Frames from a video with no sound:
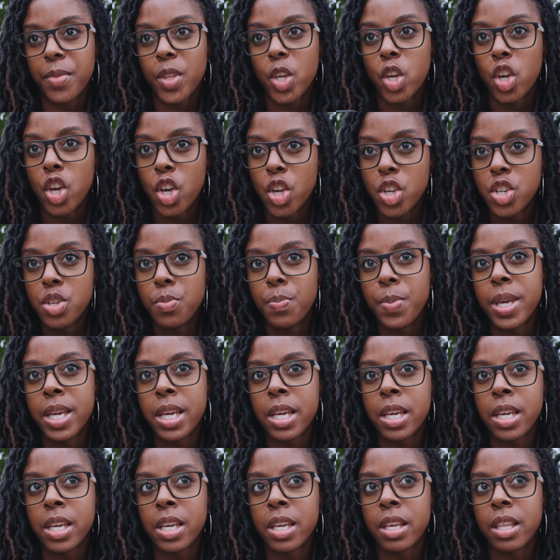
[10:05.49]
could
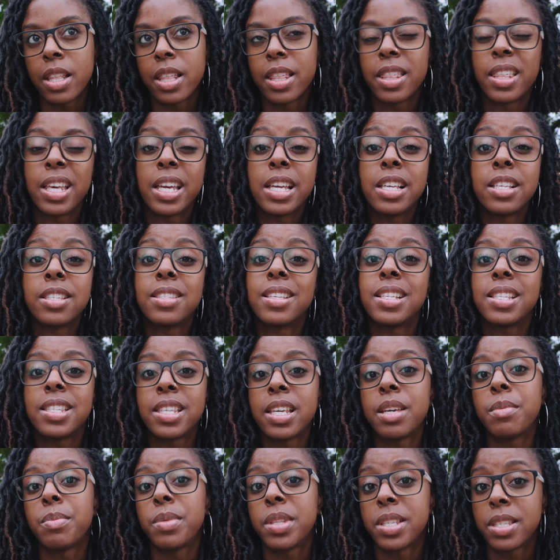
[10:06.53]
be things that
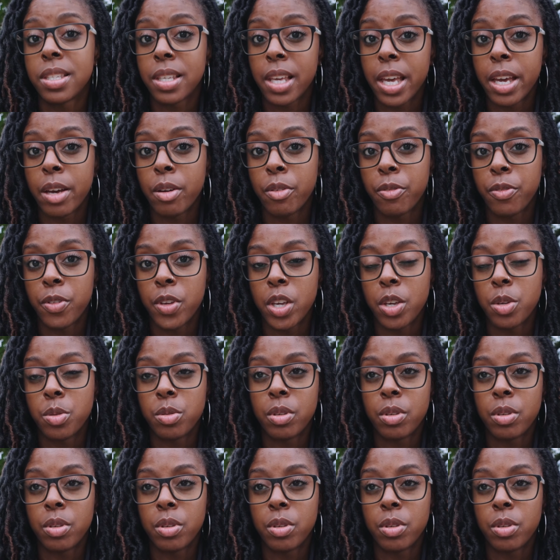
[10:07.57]
tip the scale for you.